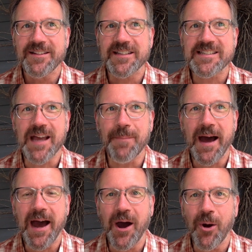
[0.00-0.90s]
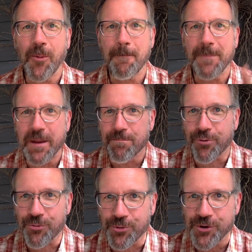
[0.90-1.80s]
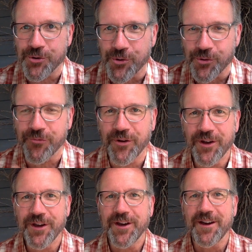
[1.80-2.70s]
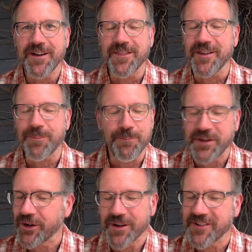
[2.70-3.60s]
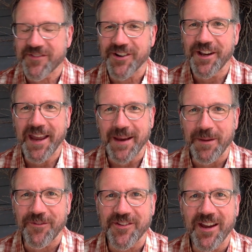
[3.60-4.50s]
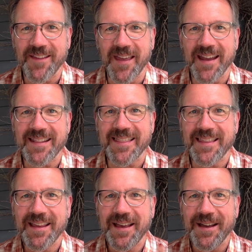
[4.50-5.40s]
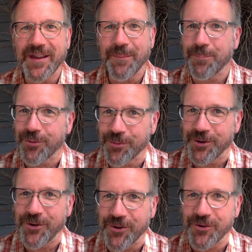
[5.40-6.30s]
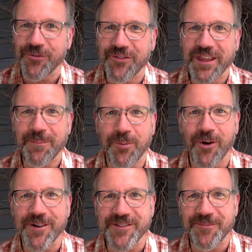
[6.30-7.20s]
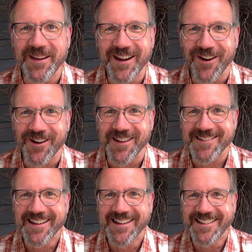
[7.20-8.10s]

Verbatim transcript: to somehow improve, the purists are going to hate me for saying that, improve the importance of being earnest.